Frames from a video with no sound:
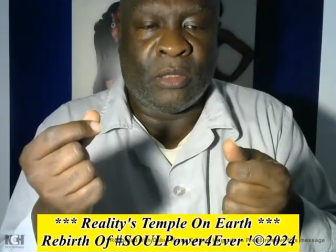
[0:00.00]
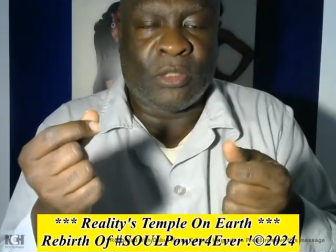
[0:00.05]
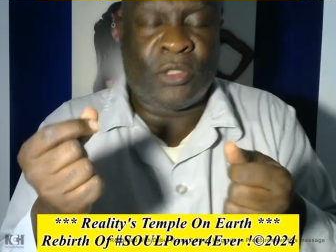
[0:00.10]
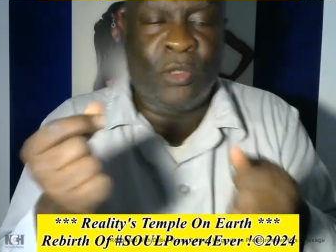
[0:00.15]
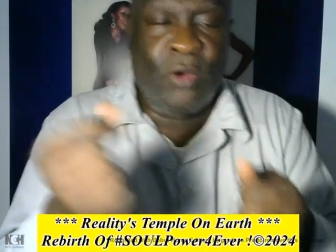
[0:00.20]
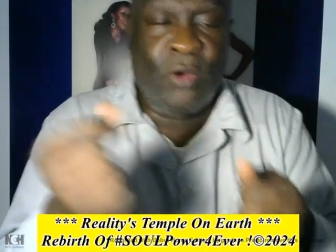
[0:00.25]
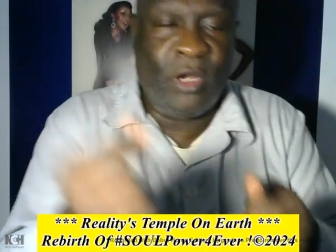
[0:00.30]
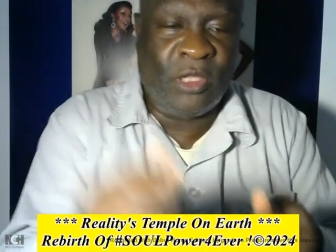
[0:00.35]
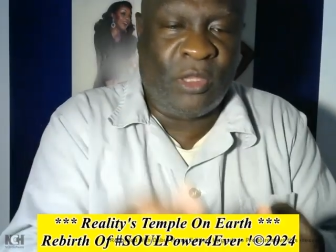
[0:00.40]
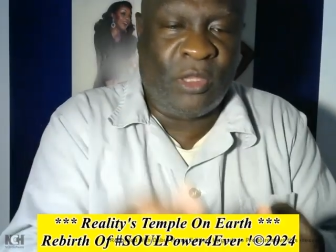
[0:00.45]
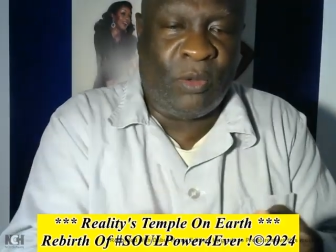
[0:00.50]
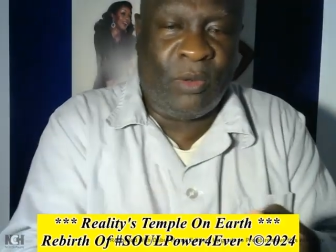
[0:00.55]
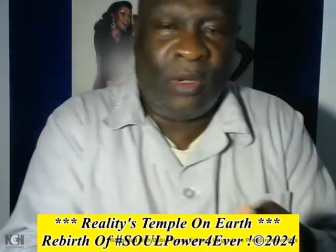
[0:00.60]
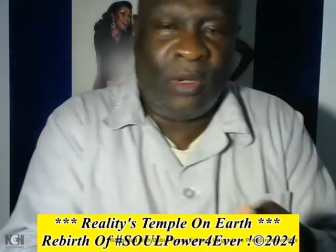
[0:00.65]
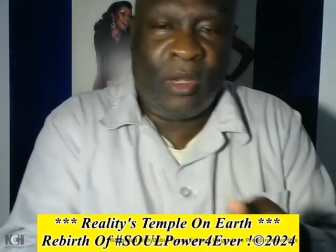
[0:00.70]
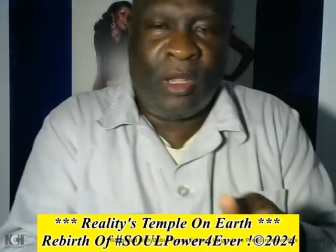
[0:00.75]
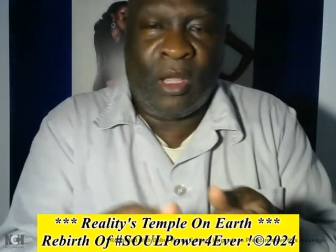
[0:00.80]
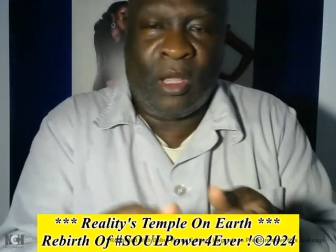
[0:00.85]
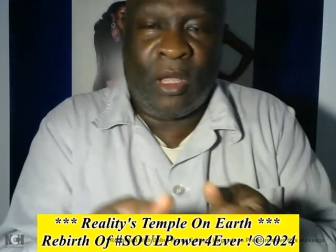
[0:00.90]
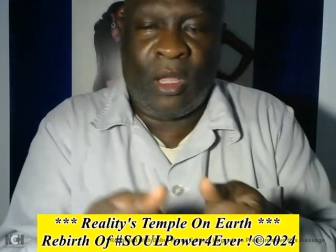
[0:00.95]
during the,
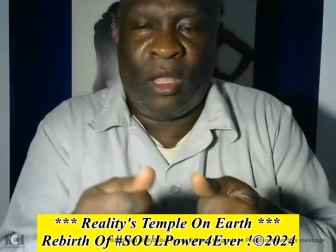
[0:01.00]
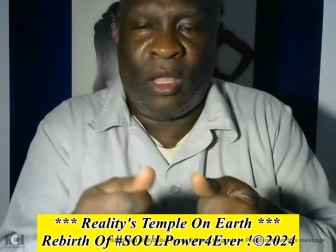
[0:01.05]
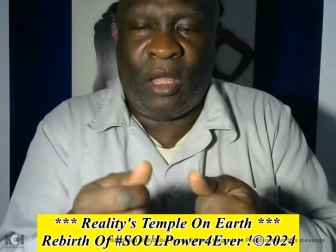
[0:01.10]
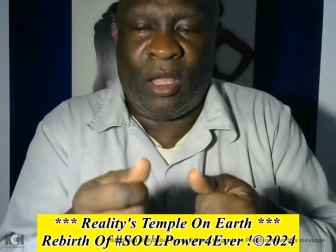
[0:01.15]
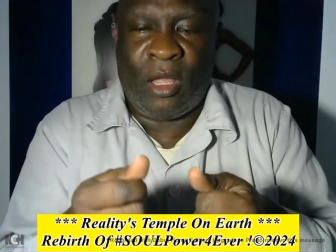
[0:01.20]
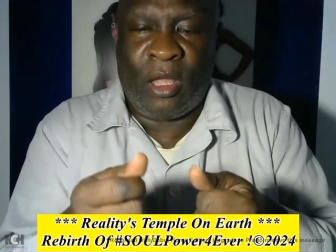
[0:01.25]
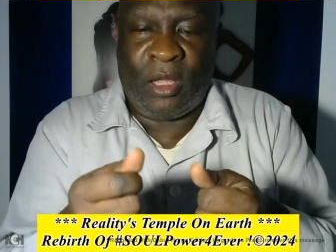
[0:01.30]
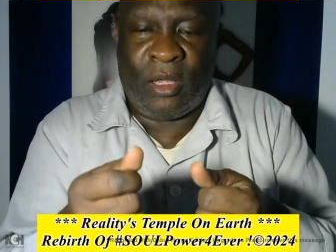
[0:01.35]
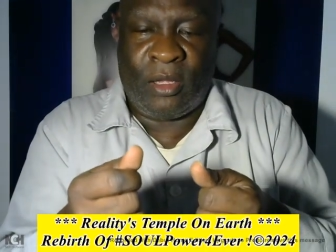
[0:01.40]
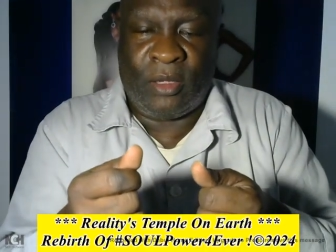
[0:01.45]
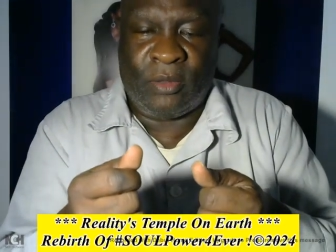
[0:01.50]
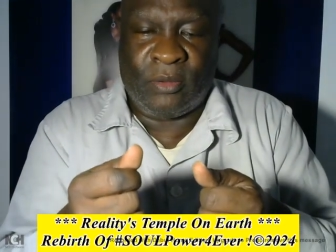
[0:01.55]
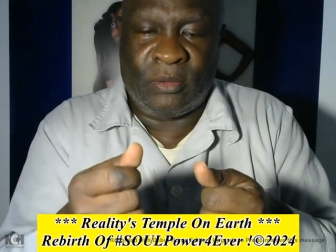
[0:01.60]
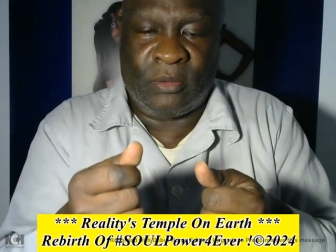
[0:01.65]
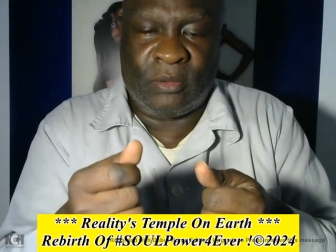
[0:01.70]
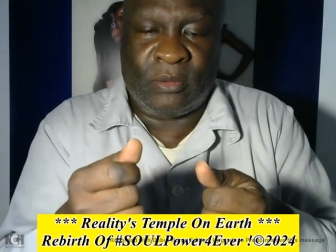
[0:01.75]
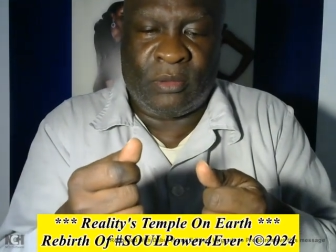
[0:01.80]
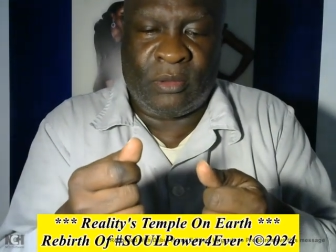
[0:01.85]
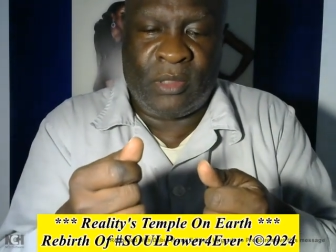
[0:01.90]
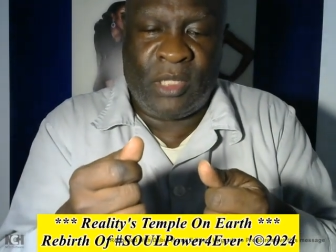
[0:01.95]
uh,
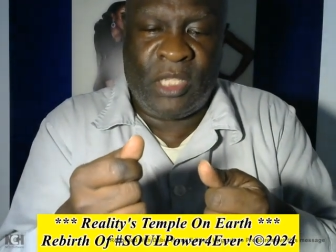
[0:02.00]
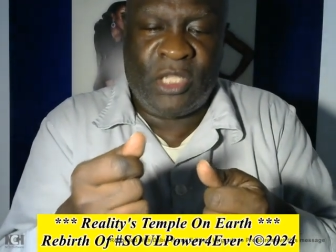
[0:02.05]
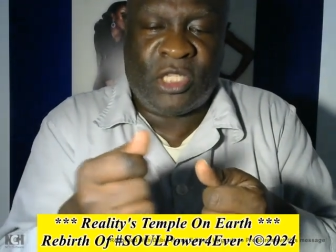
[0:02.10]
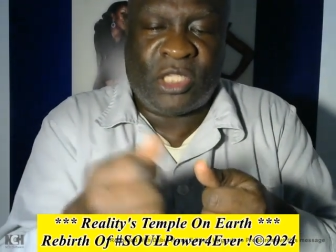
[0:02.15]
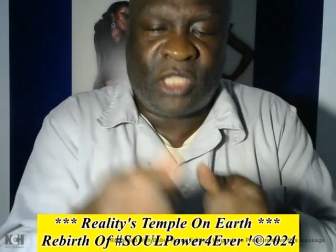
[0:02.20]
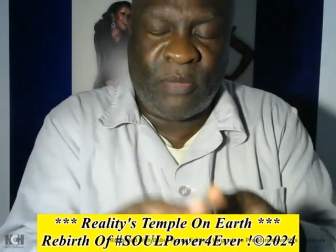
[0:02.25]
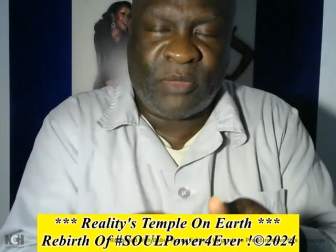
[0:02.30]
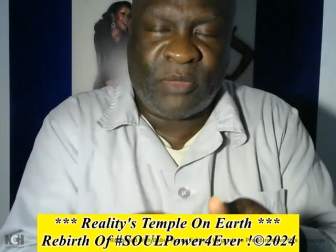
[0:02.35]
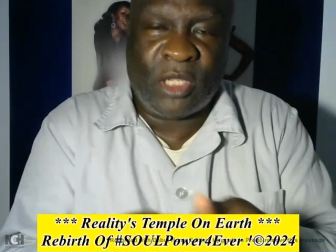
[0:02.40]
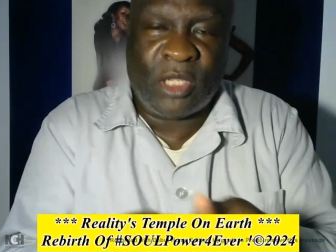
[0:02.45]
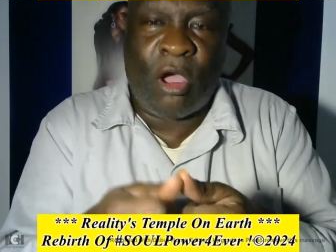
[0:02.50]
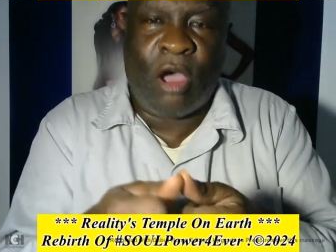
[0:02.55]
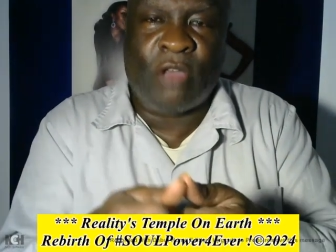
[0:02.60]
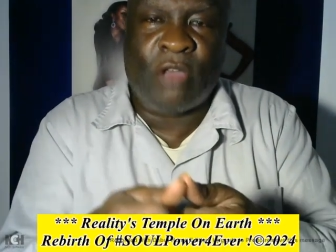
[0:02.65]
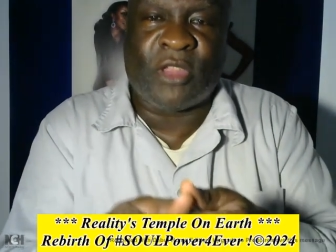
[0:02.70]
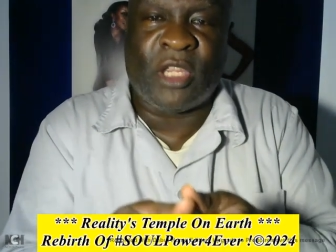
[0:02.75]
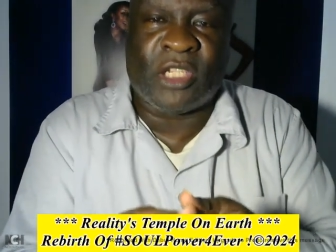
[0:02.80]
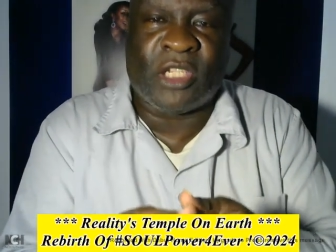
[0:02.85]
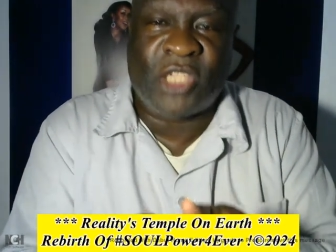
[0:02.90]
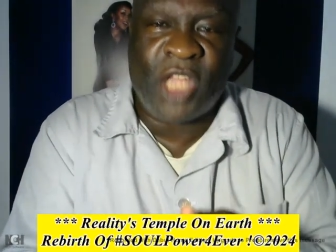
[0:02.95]
it's something
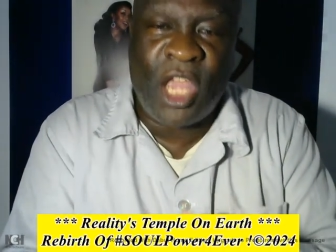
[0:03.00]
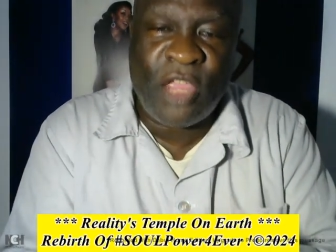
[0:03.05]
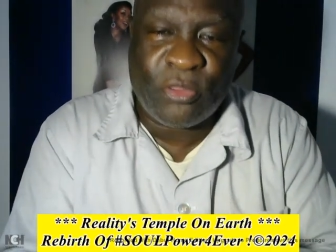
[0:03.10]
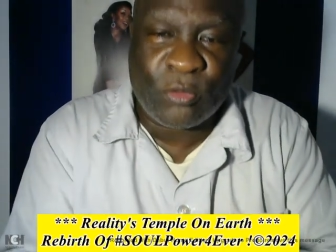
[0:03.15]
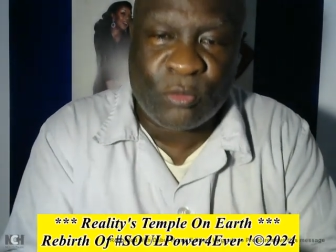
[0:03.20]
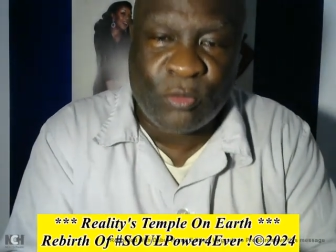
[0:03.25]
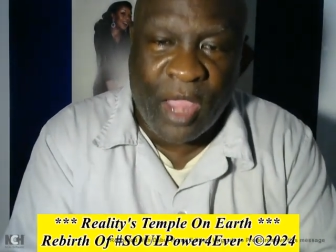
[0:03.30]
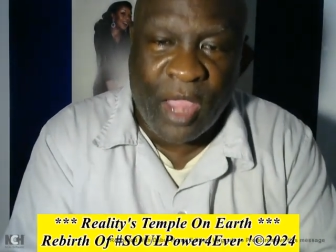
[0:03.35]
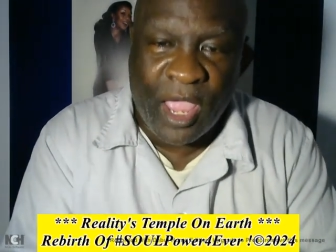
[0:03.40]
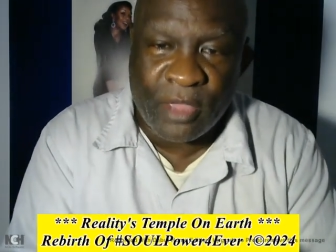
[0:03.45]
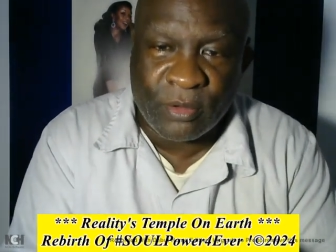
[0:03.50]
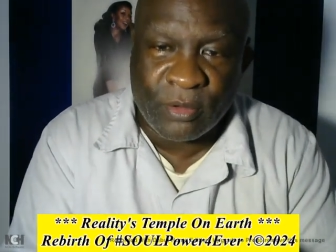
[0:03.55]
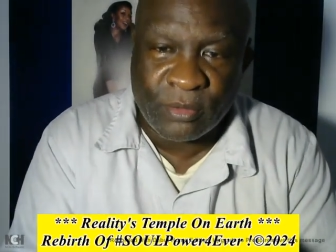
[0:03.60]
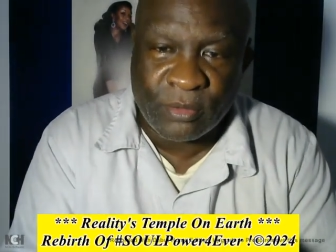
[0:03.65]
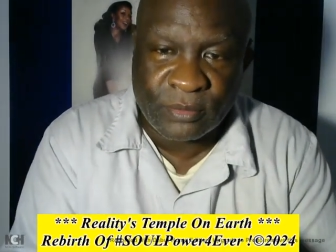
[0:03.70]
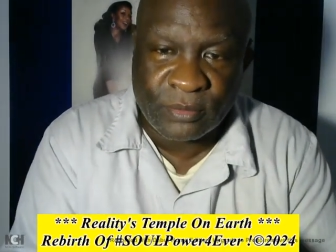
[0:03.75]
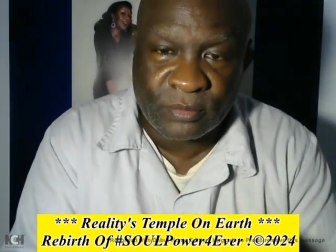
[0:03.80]
called the death rattle.